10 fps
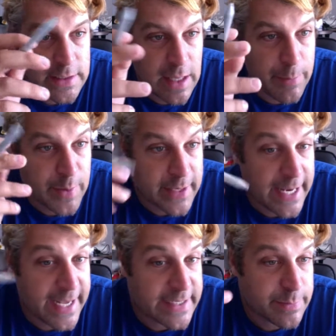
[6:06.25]
tempered
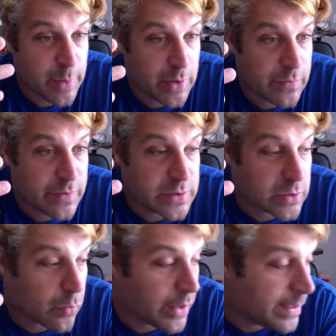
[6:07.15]
glass part of the
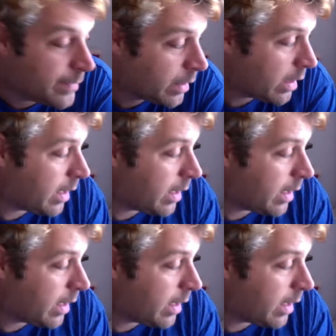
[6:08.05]
screen.